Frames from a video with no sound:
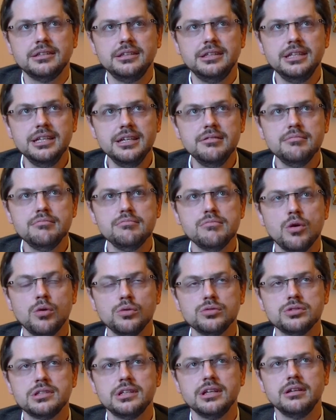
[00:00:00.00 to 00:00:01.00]
the
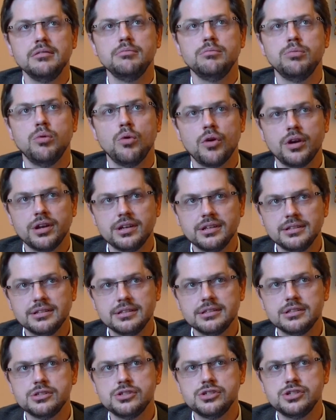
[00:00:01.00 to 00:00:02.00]
most
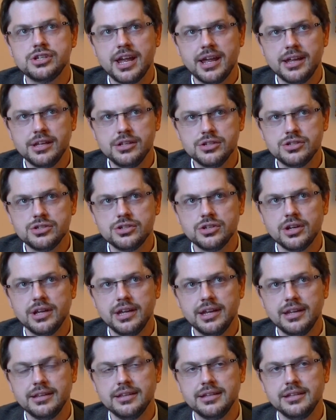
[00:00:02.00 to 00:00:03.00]
important change
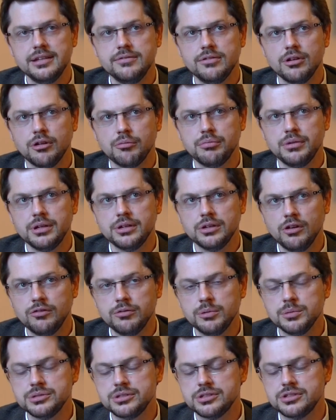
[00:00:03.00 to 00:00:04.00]
in the development
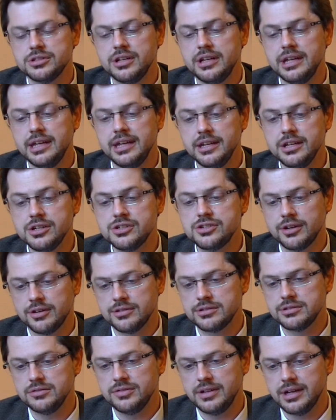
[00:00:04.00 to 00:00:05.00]
of opposition in
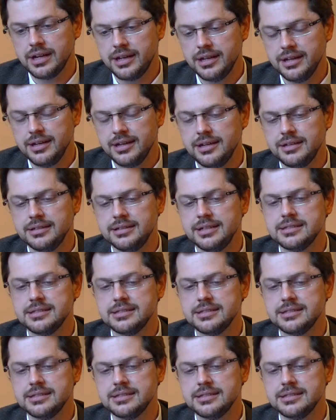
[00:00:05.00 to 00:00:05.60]
Czechoslovakia,